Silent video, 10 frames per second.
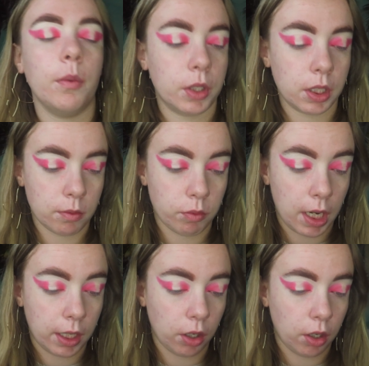which is a
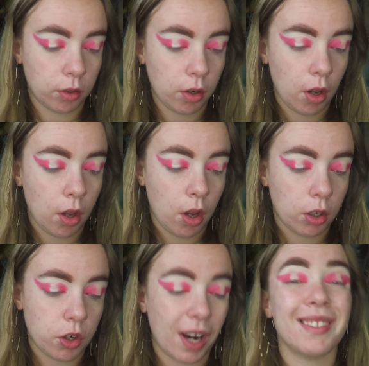really good
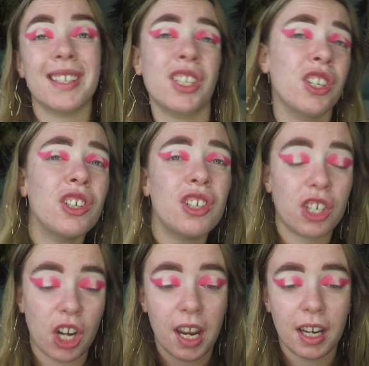transition
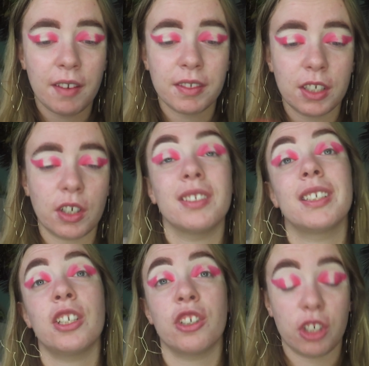shade. I haven't said
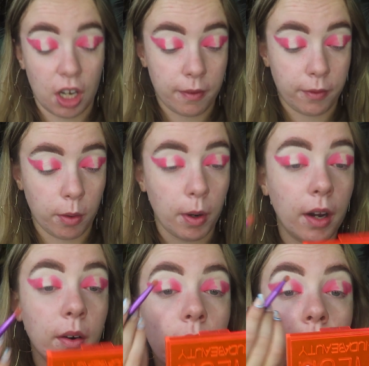transition shade for a while.